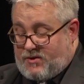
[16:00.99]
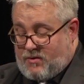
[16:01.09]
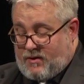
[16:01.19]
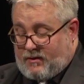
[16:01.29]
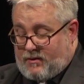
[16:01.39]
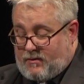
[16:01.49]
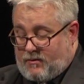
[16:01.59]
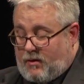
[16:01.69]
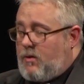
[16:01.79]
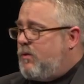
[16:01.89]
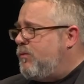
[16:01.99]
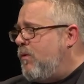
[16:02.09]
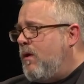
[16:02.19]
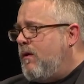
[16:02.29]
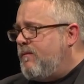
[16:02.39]
during the Cold
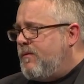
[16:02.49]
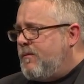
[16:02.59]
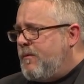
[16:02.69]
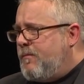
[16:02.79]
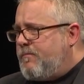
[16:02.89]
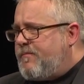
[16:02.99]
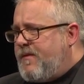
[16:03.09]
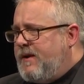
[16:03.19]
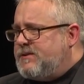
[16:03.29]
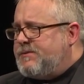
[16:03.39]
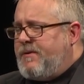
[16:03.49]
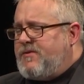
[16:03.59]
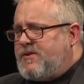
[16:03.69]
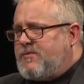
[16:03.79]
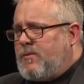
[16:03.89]
War, where we, as a
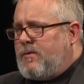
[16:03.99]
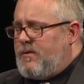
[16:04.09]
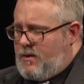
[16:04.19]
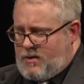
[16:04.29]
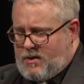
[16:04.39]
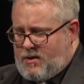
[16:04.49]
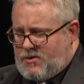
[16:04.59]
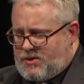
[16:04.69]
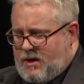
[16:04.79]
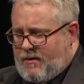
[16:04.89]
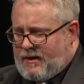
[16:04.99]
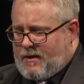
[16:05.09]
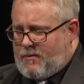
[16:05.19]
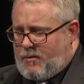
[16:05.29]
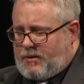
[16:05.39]
species, were staring
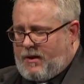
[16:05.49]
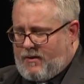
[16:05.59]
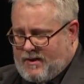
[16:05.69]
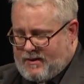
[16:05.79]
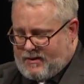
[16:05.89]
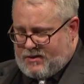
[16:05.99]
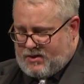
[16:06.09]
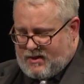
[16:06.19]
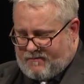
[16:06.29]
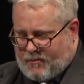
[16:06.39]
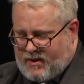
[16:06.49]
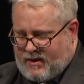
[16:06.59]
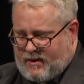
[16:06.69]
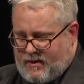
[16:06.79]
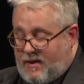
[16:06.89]
down nuclear annihilation, have
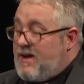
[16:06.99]
we,